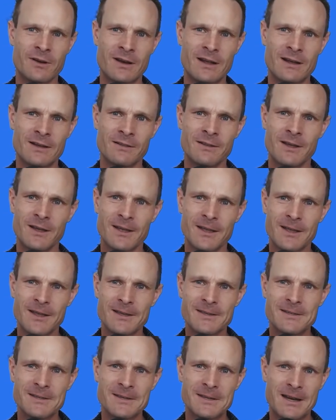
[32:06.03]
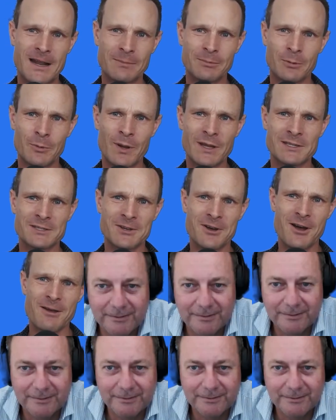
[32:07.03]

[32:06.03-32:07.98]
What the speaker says: And I'll see you in a couple of weeks' time.